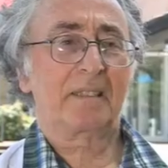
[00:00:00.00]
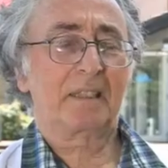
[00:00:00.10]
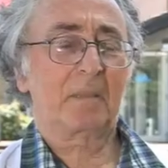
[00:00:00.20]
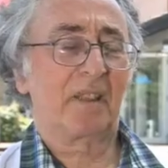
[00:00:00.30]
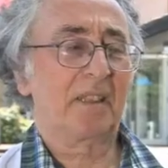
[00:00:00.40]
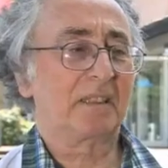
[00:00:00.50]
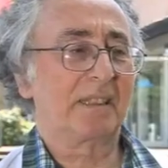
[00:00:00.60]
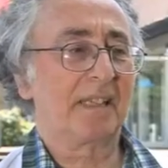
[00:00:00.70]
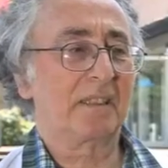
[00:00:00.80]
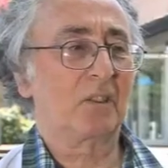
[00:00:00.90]
disciplines
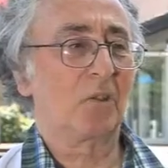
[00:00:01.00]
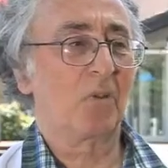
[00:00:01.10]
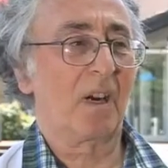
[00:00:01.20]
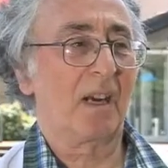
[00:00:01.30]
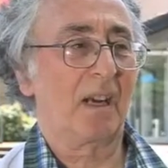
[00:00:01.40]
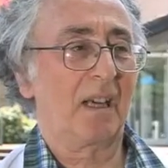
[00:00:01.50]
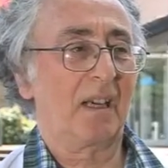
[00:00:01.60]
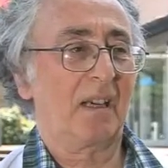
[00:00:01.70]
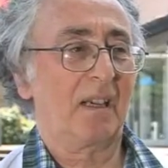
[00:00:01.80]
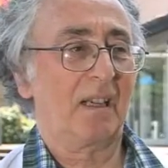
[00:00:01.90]
tend
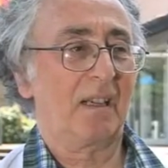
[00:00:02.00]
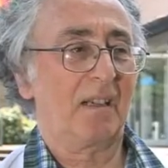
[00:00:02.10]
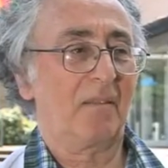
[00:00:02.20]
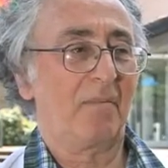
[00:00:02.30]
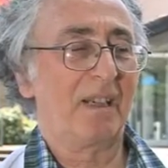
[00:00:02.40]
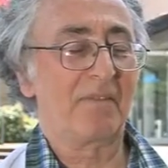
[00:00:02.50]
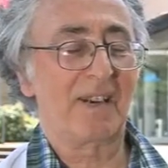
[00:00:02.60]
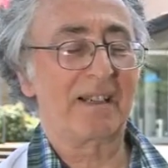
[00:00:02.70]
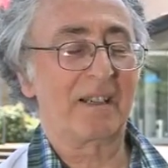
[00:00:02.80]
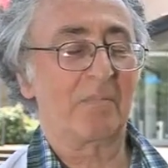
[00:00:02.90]
to be
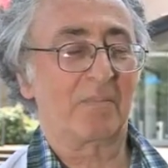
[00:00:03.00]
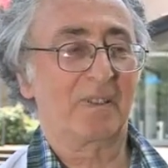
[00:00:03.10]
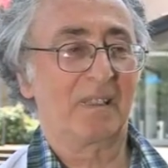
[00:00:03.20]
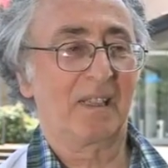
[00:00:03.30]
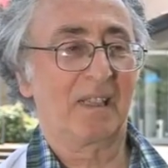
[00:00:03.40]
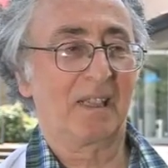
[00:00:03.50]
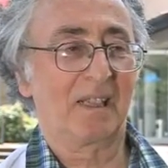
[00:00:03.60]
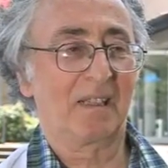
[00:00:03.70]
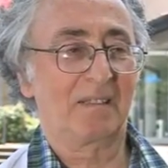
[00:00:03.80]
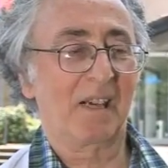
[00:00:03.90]
divided up
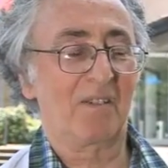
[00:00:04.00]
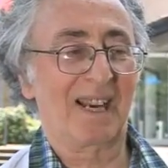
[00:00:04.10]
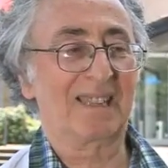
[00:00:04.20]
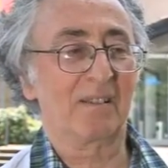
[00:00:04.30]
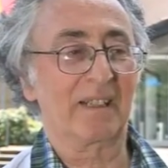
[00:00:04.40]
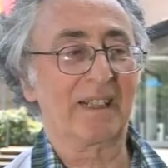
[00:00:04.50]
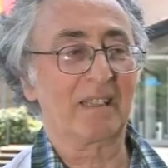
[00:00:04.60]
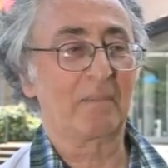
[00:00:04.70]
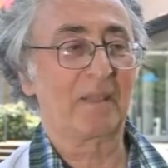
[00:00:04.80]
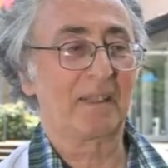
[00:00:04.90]
rather narrowly,
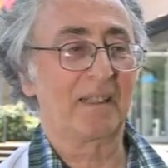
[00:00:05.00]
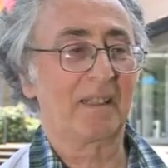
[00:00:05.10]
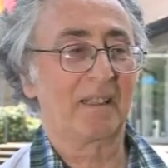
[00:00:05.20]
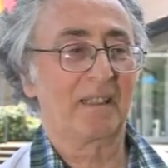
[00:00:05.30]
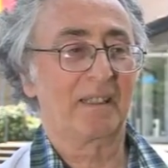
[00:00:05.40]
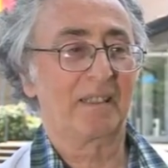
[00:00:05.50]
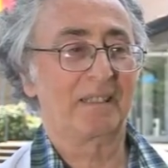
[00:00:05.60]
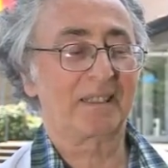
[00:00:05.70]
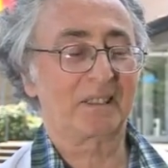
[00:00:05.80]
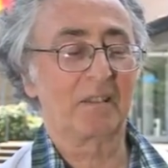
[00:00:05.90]
and people
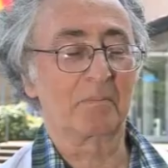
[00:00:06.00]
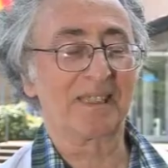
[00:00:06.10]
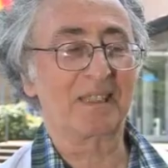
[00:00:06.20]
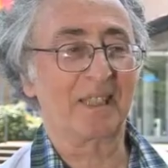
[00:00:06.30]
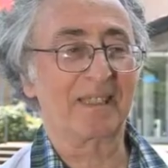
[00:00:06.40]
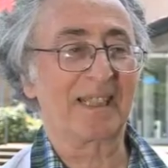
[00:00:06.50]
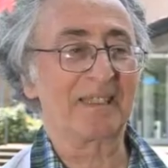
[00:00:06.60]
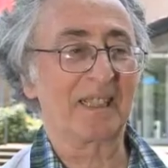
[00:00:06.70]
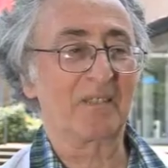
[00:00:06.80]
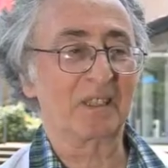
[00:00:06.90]
just don't appreciate
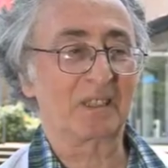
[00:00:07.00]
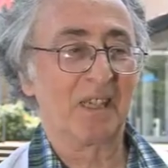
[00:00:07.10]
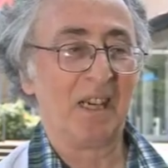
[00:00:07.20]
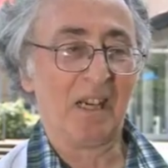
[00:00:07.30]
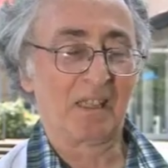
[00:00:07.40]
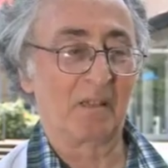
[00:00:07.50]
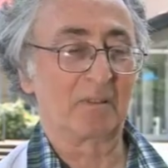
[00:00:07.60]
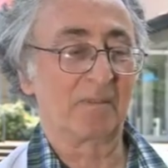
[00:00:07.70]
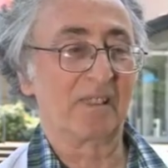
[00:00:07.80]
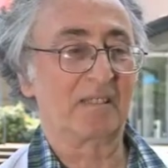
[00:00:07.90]
anything that
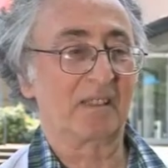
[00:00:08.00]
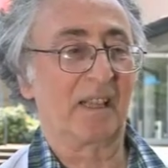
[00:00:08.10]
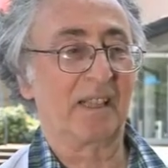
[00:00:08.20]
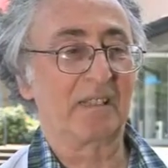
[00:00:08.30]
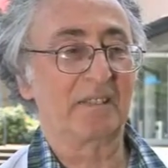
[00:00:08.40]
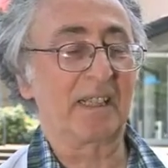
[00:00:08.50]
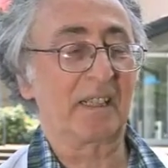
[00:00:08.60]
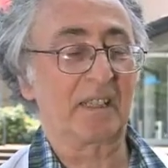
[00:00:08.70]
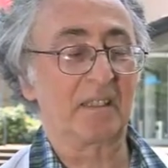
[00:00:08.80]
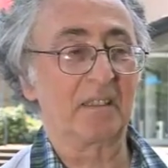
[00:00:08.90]
comes from a different line of
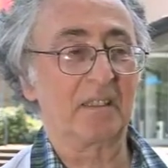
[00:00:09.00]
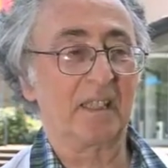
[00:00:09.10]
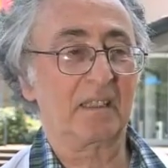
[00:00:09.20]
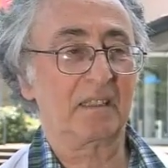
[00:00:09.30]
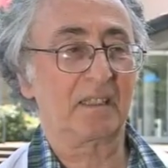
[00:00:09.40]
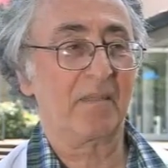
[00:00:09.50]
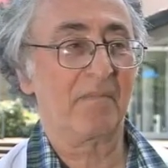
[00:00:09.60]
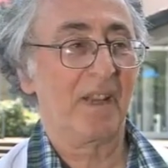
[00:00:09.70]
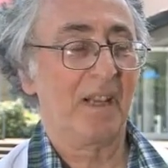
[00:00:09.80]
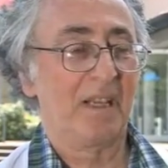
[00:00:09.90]
thinking, and that's, I
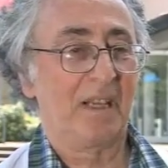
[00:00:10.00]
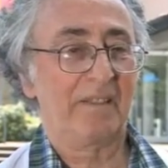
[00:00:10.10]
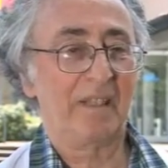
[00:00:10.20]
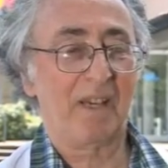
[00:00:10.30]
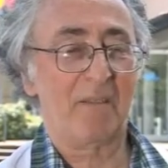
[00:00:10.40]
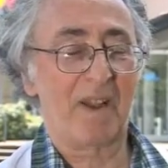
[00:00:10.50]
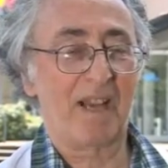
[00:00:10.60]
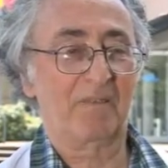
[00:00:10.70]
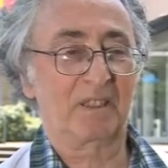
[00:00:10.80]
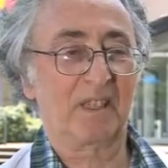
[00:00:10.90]
think, very
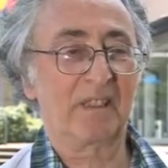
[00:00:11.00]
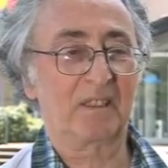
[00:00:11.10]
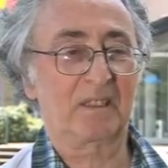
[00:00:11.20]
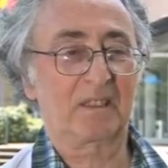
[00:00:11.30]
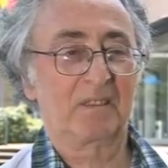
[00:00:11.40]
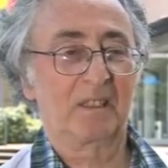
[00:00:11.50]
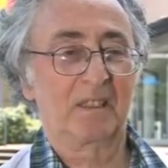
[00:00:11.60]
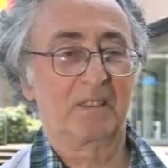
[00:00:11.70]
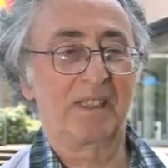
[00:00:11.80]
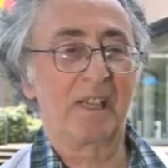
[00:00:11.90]
bad for science,
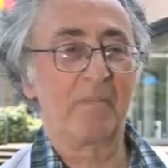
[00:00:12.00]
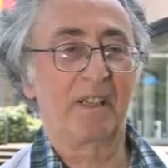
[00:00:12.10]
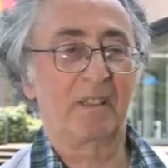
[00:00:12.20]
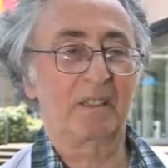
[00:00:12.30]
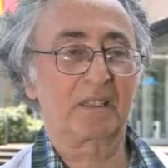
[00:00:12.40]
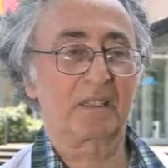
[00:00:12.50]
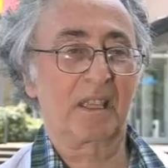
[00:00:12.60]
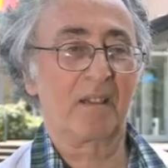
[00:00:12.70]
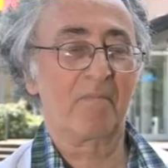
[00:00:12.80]
really, because